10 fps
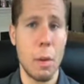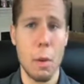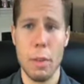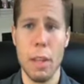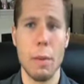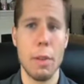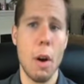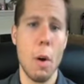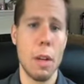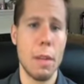whole thing with
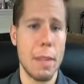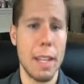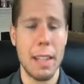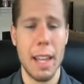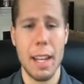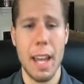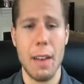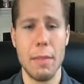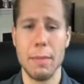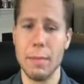Hogan being laid
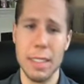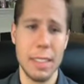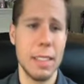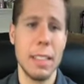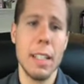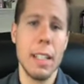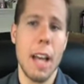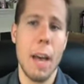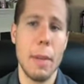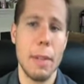out, eh,
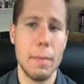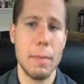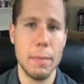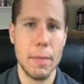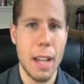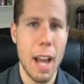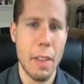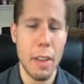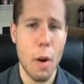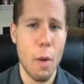I mean, I
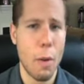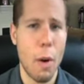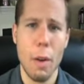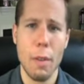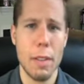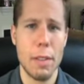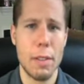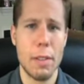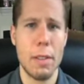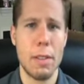think overall this
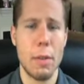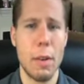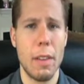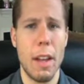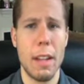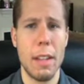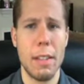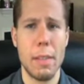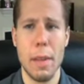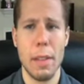the storyline
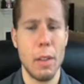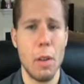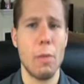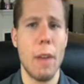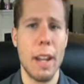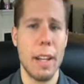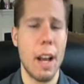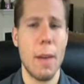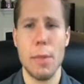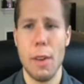is a bit low rent. It
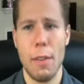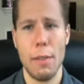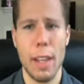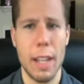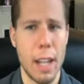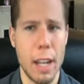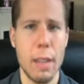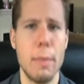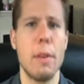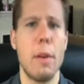comes off like an
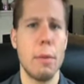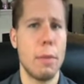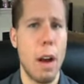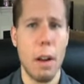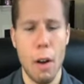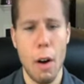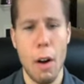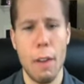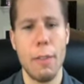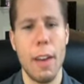NWO
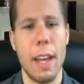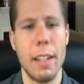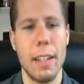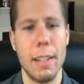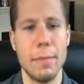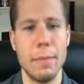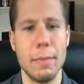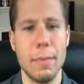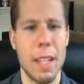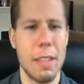knockoff, and um,
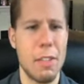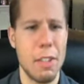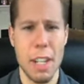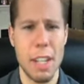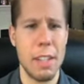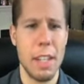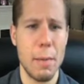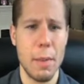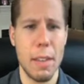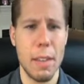it's cheesy
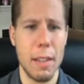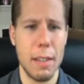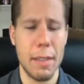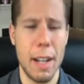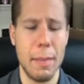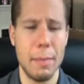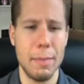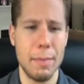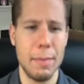with the um,